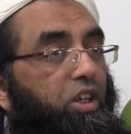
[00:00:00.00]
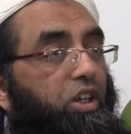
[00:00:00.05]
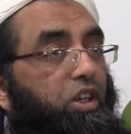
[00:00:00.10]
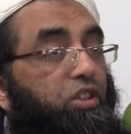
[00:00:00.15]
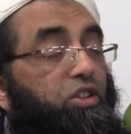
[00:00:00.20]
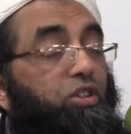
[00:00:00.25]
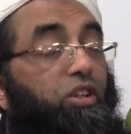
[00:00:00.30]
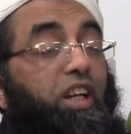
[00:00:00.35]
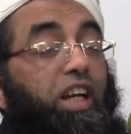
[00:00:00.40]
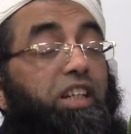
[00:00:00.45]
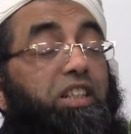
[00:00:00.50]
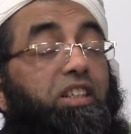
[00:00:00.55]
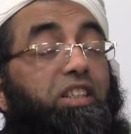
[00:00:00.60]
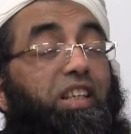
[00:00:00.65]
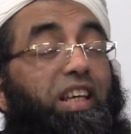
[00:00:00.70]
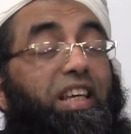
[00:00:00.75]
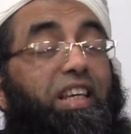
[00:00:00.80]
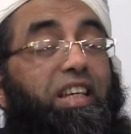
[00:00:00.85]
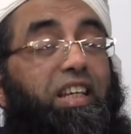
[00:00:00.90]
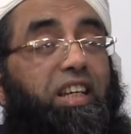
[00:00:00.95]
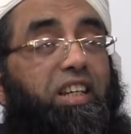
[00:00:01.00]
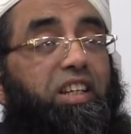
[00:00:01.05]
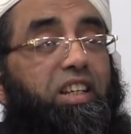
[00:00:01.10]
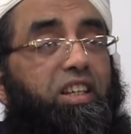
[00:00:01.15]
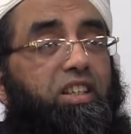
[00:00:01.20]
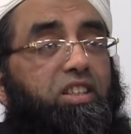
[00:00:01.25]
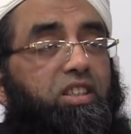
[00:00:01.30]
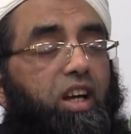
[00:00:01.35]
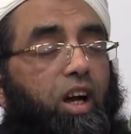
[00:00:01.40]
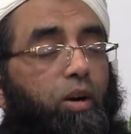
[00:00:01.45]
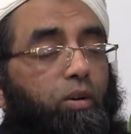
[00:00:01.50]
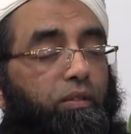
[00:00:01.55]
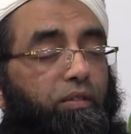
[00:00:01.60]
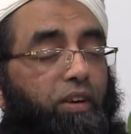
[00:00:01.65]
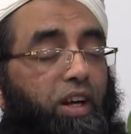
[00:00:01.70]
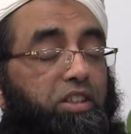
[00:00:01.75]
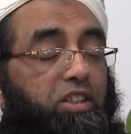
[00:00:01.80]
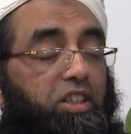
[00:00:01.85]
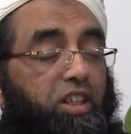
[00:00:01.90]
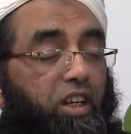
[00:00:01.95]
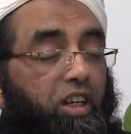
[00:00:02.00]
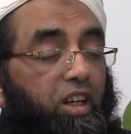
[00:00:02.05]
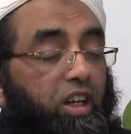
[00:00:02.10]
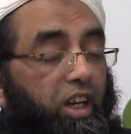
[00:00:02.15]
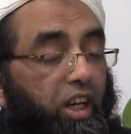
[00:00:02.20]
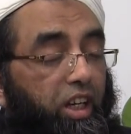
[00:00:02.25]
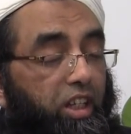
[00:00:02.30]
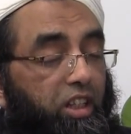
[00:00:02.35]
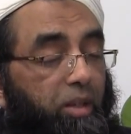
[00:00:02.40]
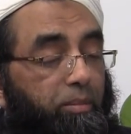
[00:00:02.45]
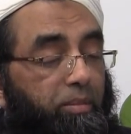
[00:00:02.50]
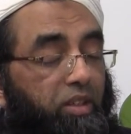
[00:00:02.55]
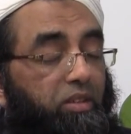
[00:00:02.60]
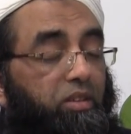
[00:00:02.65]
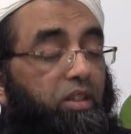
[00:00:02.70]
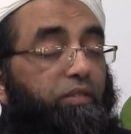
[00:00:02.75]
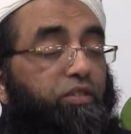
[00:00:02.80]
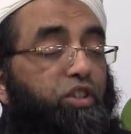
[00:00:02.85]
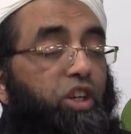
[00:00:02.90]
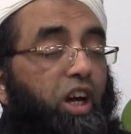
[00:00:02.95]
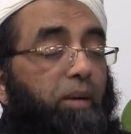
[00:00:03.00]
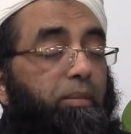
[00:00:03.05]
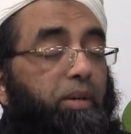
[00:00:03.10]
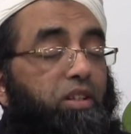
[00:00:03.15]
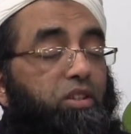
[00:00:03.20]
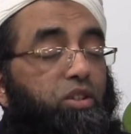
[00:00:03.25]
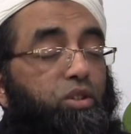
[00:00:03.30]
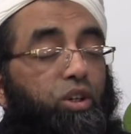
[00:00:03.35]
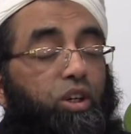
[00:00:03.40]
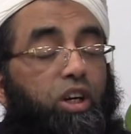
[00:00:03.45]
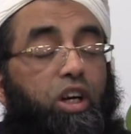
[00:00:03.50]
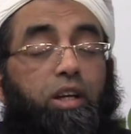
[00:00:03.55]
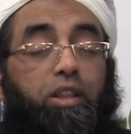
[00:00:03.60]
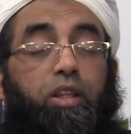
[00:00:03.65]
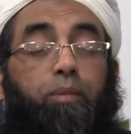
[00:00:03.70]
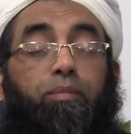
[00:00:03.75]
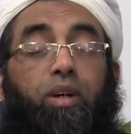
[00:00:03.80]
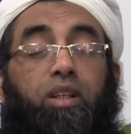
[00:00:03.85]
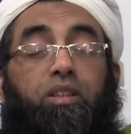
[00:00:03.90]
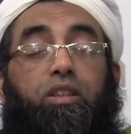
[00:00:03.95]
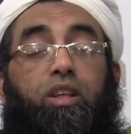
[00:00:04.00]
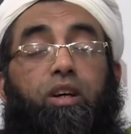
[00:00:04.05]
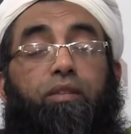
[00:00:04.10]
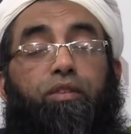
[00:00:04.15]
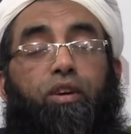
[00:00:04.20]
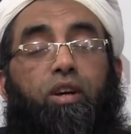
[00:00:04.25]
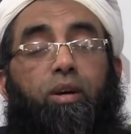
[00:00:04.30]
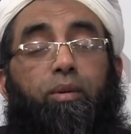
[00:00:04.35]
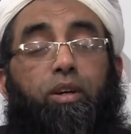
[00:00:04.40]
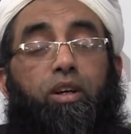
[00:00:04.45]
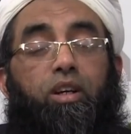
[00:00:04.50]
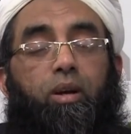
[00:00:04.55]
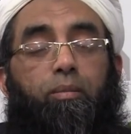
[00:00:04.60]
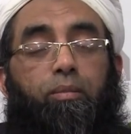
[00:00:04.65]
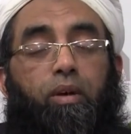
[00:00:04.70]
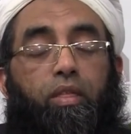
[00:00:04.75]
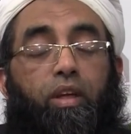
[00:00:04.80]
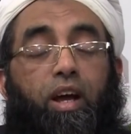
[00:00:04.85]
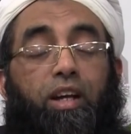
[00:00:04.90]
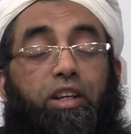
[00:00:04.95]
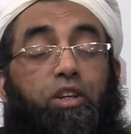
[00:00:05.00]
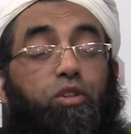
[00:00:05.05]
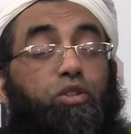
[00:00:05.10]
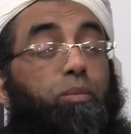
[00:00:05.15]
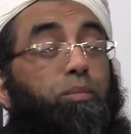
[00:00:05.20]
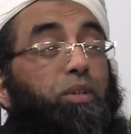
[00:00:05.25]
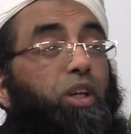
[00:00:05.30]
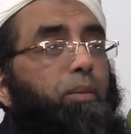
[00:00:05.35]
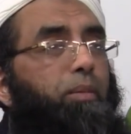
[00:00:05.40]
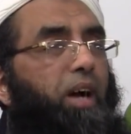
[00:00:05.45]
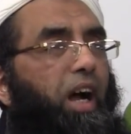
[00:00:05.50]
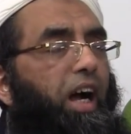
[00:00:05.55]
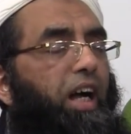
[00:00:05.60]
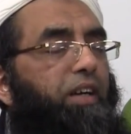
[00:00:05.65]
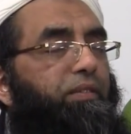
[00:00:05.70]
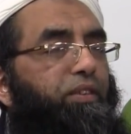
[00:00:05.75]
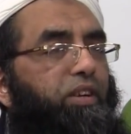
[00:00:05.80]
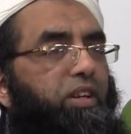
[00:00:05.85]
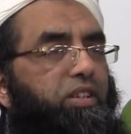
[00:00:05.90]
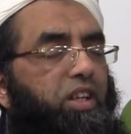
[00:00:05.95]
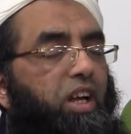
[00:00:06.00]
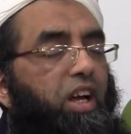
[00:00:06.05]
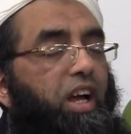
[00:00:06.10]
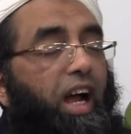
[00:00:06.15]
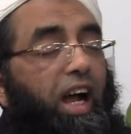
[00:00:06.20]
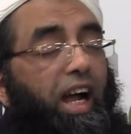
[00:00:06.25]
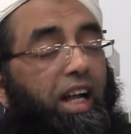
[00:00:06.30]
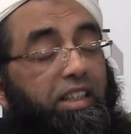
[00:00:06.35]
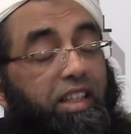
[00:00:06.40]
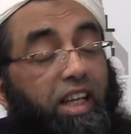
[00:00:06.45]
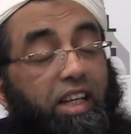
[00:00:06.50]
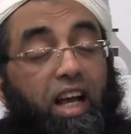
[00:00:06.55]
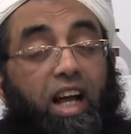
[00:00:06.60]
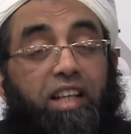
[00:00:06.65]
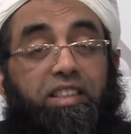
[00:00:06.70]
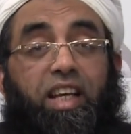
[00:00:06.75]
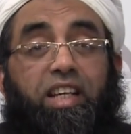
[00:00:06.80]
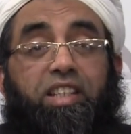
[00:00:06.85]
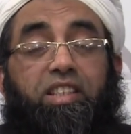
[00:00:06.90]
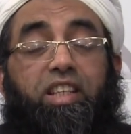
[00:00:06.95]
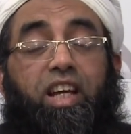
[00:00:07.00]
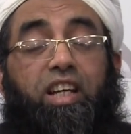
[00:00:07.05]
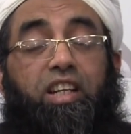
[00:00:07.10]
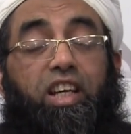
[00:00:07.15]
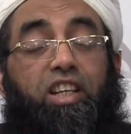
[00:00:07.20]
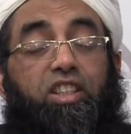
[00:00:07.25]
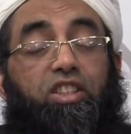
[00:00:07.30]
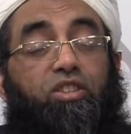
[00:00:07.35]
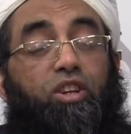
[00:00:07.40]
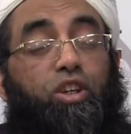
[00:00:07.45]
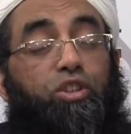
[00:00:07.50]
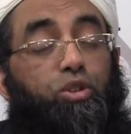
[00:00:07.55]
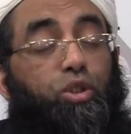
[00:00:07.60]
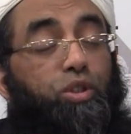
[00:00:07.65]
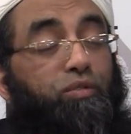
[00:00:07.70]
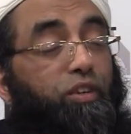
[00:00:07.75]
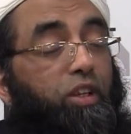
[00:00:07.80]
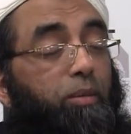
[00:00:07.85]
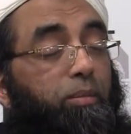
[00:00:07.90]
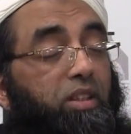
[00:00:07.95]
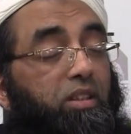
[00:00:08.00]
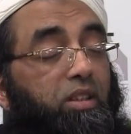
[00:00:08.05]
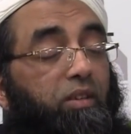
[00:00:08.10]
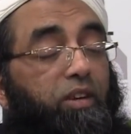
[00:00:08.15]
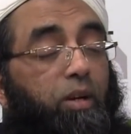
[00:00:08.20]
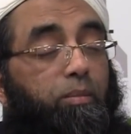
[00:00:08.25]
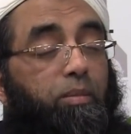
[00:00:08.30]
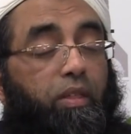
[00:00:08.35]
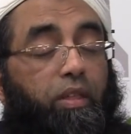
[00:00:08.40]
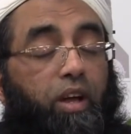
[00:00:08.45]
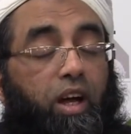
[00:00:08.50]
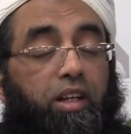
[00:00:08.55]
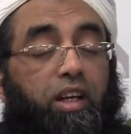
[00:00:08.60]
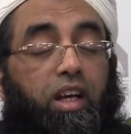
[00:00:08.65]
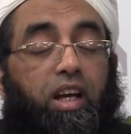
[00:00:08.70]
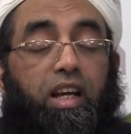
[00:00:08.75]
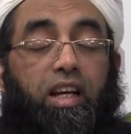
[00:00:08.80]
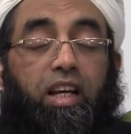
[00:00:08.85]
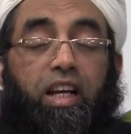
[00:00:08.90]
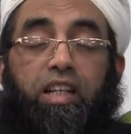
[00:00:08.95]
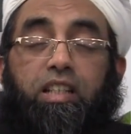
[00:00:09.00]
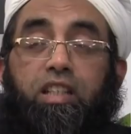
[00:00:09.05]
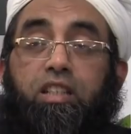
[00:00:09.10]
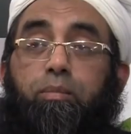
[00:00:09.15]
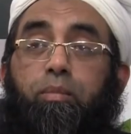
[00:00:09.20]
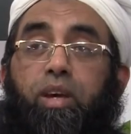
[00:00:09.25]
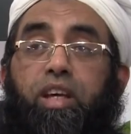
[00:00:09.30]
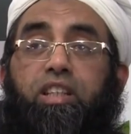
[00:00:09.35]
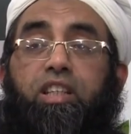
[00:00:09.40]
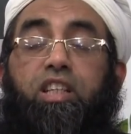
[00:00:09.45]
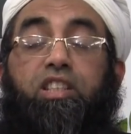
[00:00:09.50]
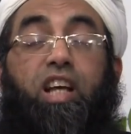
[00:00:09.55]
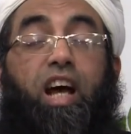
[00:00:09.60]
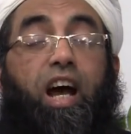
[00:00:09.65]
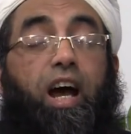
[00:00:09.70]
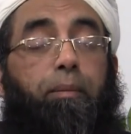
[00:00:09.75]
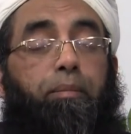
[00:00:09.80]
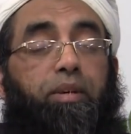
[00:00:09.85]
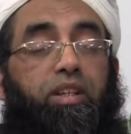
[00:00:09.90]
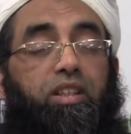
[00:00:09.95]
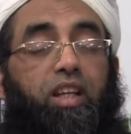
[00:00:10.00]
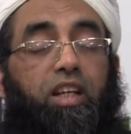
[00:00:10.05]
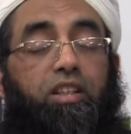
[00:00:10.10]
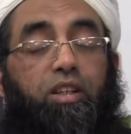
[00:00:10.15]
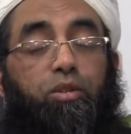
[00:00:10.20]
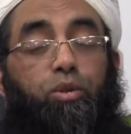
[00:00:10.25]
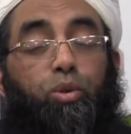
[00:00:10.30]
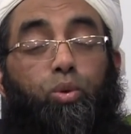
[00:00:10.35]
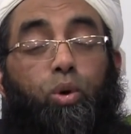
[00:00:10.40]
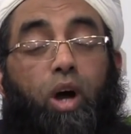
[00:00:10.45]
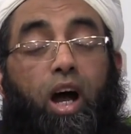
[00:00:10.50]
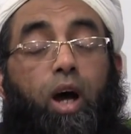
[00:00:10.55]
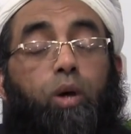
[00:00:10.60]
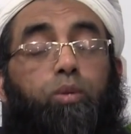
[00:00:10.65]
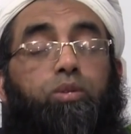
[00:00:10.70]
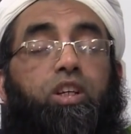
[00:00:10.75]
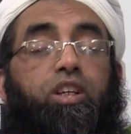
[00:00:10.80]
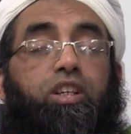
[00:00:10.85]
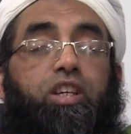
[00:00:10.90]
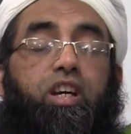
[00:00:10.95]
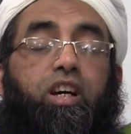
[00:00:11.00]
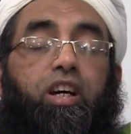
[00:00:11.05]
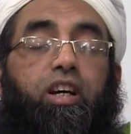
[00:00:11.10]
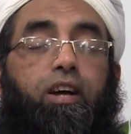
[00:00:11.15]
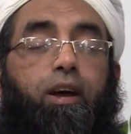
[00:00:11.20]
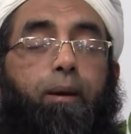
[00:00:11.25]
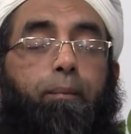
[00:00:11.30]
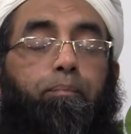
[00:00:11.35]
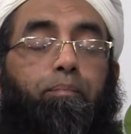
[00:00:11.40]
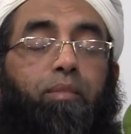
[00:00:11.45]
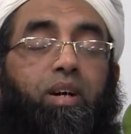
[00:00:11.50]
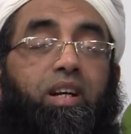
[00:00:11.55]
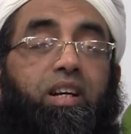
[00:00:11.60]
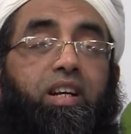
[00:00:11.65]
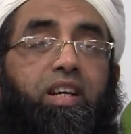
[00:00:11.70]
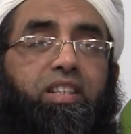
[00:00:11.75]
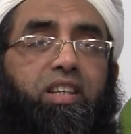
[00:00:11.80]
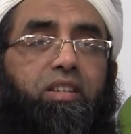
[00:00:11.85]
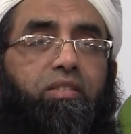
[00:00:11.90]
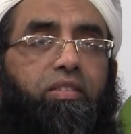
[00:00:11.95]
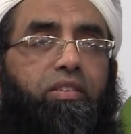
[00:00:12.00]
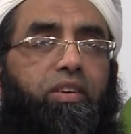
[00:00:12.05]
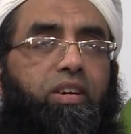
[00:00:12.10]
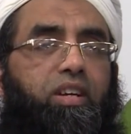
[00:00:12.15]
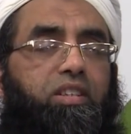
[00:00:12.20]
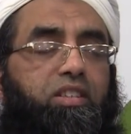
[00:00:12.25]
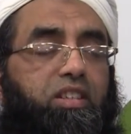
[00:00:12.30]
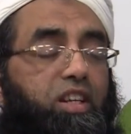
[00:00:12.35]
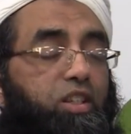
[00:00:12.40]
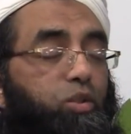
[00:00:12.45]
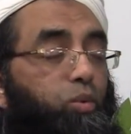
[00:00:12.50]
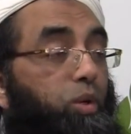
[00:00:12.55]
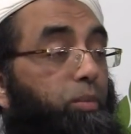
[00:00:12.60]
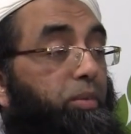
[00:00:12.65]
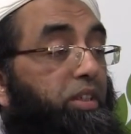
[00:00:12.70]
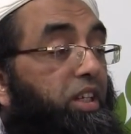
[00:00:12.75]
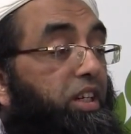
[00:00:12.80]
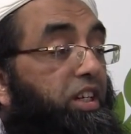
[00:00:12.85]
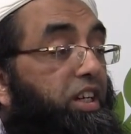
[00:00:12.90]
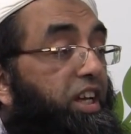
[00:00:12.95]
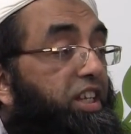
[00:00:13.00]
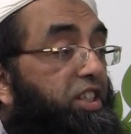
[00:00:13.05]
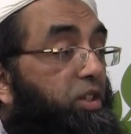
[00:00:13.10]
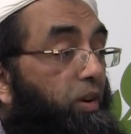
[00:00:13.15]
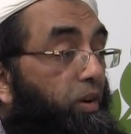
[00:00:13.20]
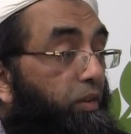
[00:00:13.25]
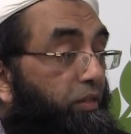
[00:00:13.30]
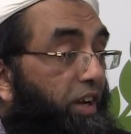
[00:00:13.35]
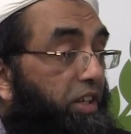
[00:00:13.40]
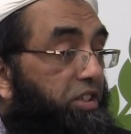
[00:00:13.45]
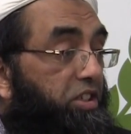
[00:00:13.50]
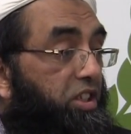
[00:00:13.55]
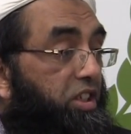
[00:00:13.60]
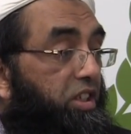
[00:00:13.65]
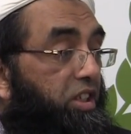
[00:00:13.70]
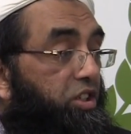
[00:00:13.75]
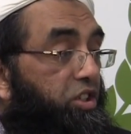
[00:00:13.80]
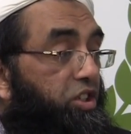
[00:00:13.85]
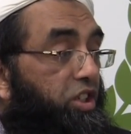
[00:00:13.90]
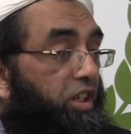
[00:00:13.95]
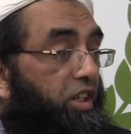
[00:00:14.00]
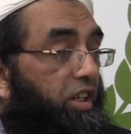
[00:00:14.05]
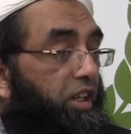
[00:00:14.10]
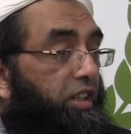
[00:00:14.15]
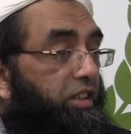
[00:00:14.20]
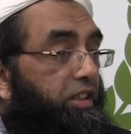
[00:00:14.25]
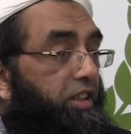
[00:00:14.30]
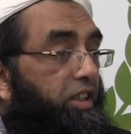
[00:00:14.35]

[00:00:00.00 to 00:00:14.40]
So let us increase our fasting in the month of Sha'ban. So the month of Ramadan, it doesn't become hard for us. And then as I said, it's not just for the month of Ramadan. Let us make this habit that throughout the year, Mondays and Thursdays will be the days of our fasting, inshallah.